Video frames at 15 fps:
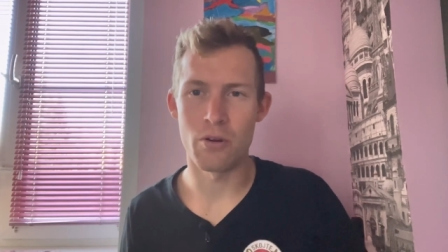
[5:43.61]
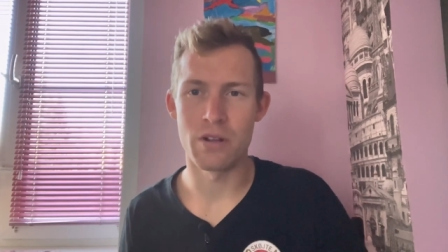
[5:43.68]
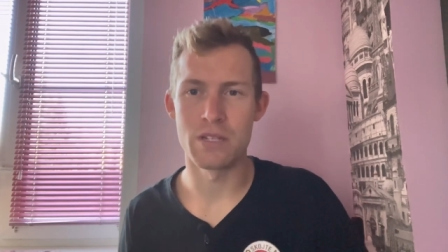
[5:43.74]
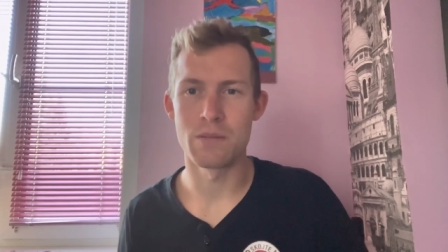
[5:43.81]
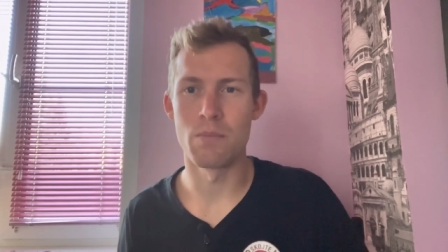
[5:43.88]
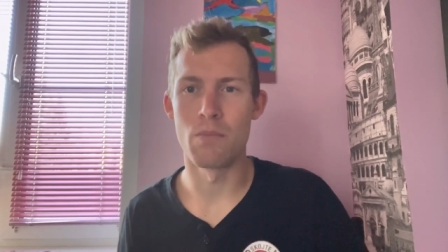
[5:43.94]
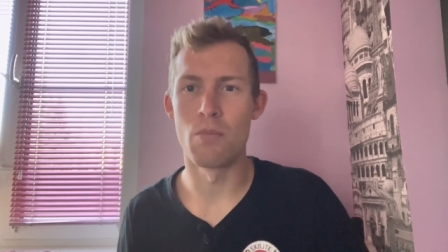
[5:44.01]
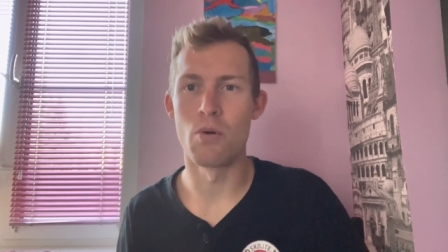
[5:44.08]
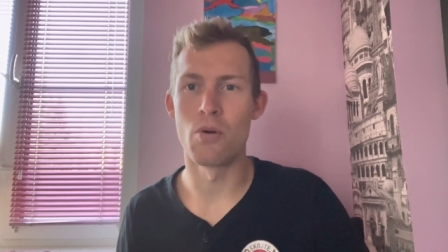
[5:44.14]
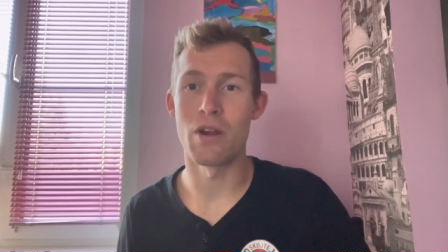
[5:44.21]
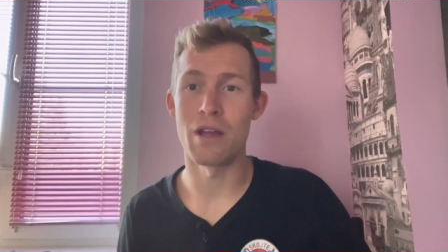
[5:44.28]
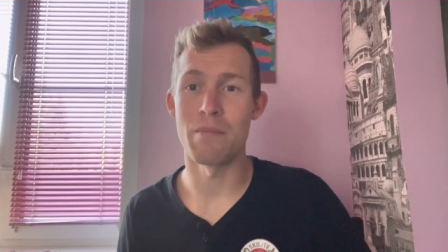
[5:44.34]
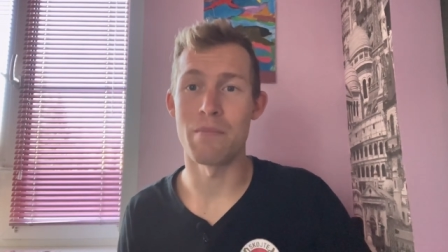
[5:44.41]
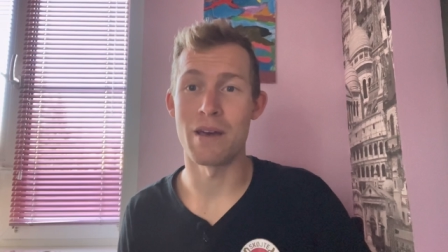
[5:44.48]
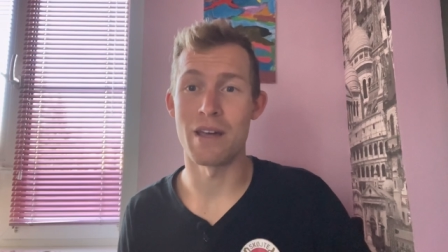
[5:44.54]
where it's
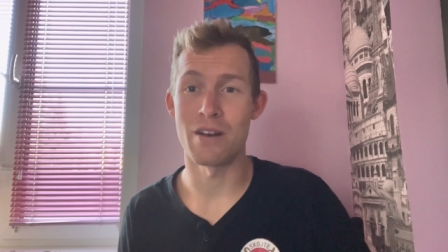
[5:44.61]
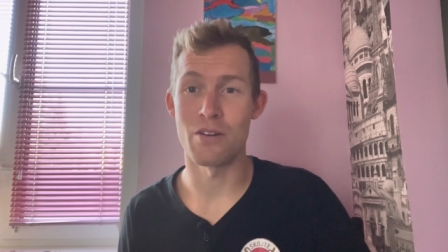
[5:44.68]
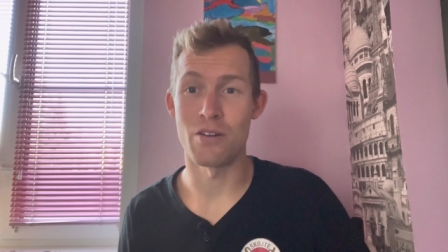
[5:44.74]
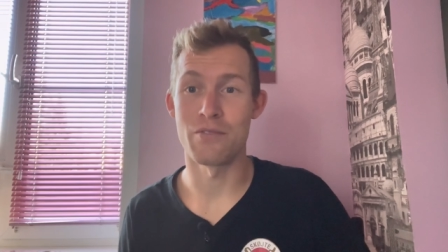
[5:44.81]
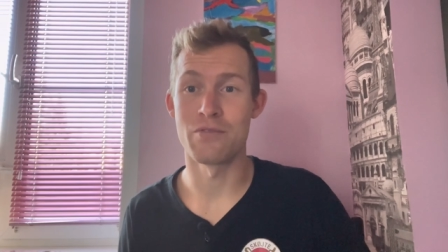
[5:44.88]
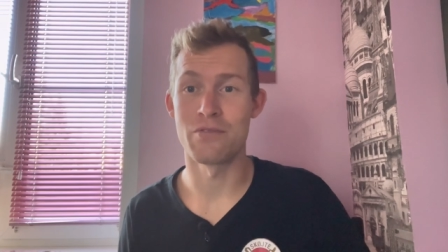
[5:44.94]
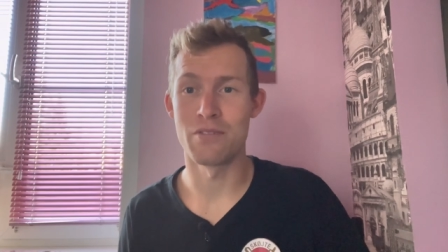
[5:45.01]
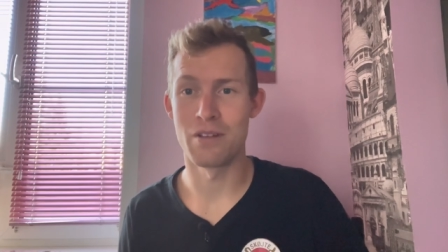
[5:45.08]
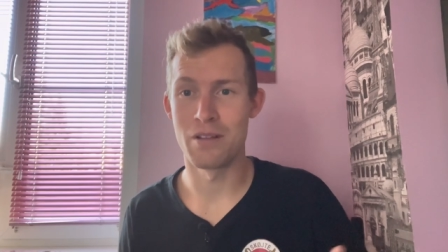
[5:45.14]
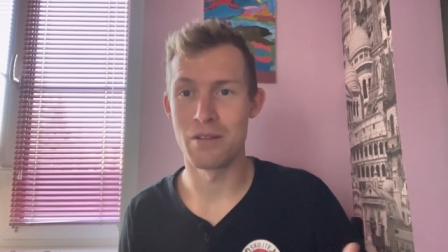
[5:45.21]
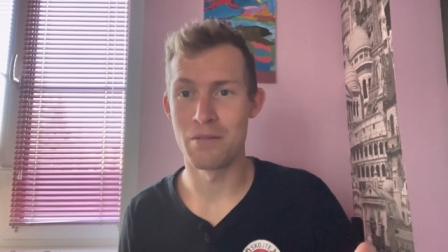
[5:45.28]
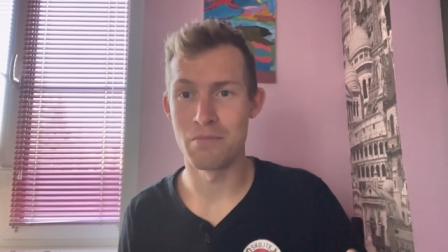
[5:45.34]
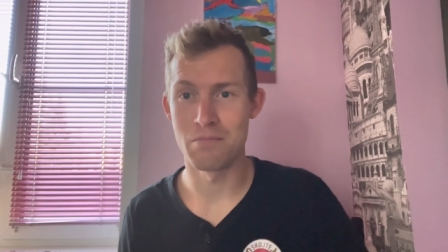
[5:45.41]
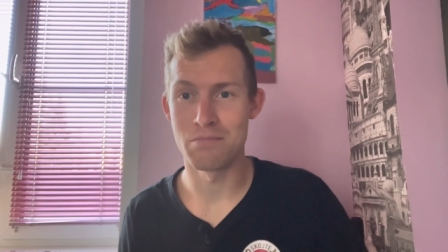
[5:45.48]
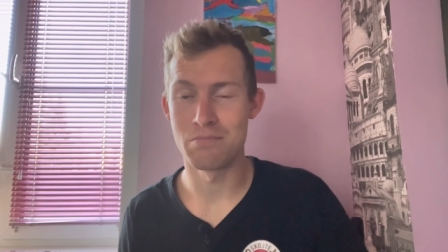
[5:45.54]
more a matter of
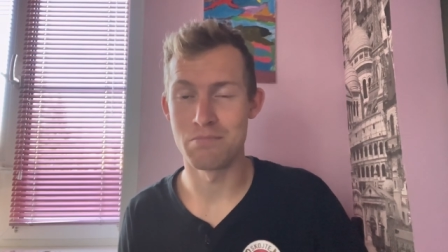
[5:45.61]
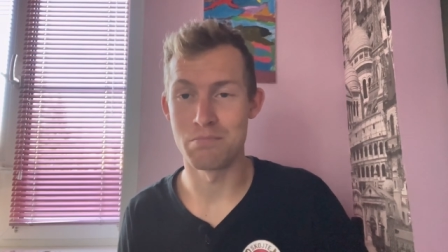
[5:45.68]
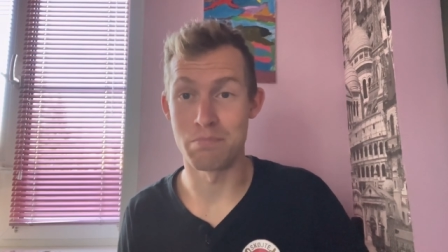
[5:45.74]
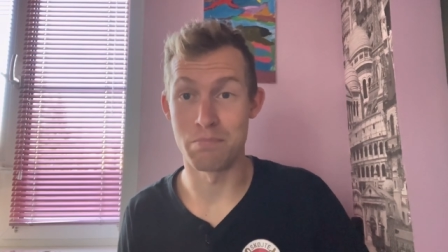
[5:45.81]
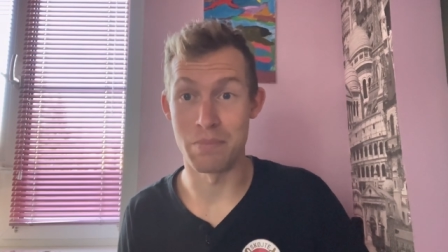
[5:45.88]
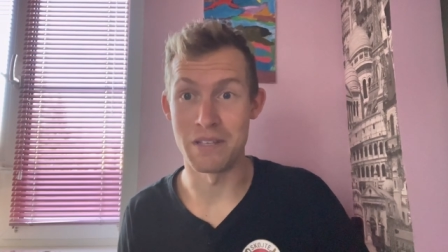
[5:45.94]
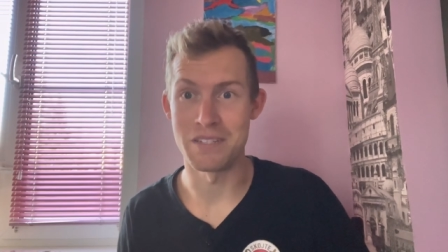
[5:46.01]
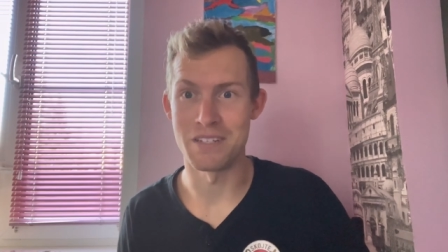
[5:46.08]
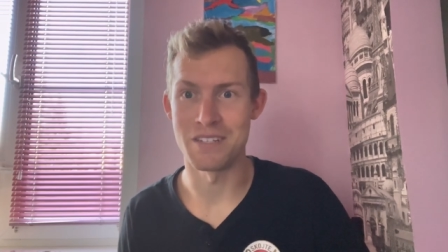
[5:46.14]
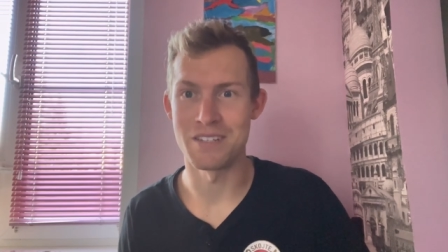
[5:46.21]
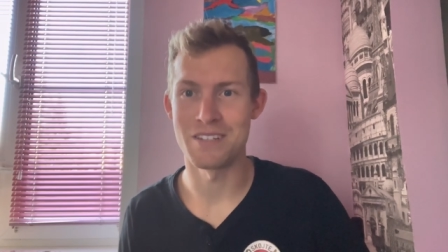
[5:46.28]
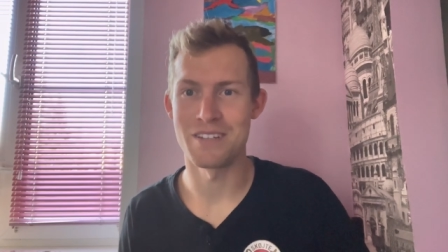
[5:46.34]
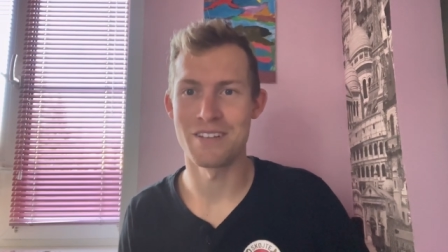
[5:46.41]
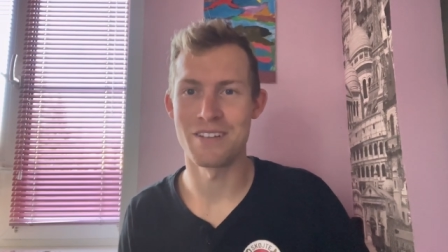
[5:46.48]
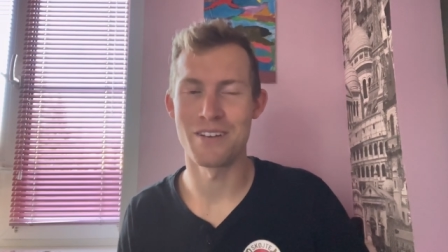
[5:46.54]

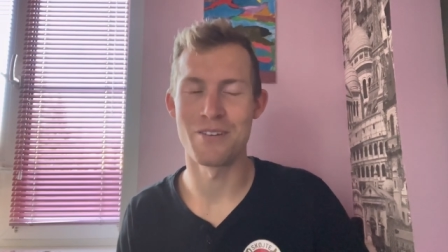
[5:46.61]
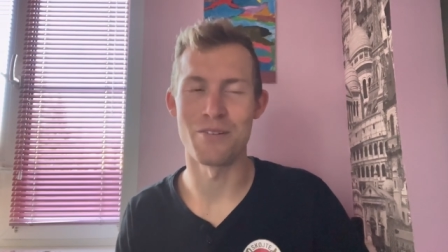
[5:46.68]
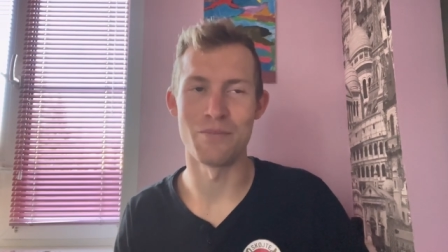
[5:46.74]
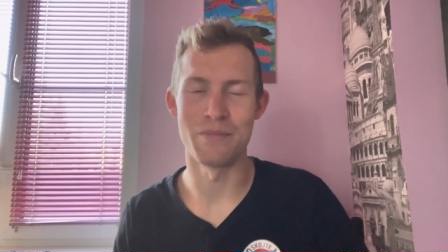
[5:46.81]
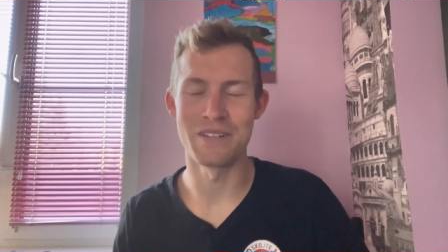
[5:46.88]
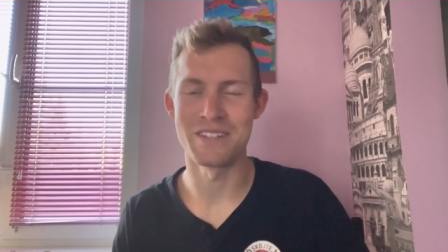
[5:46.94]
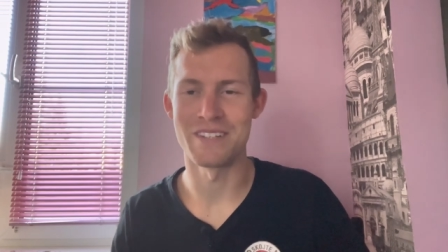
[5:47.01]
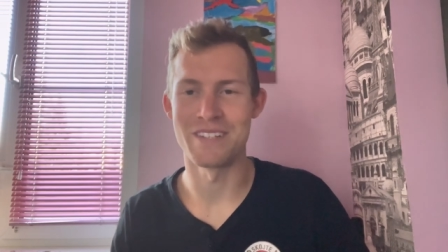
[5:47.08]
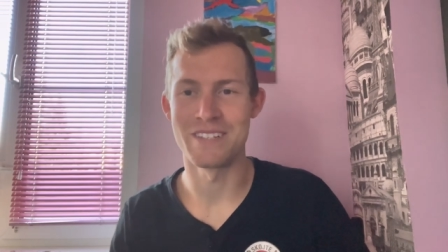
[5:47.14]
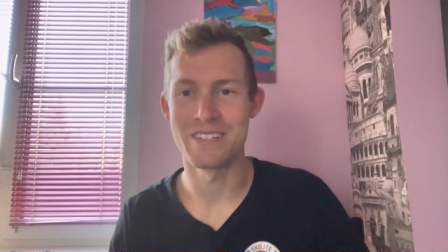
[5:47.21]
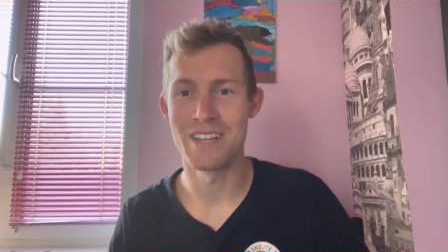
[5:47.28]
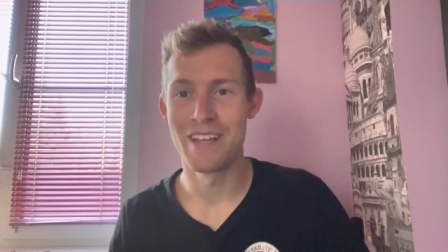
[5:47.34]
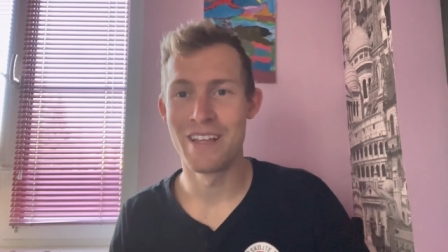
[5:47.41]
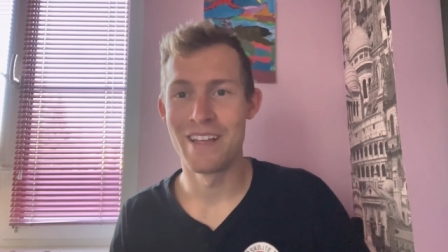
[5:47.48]
business, cold business.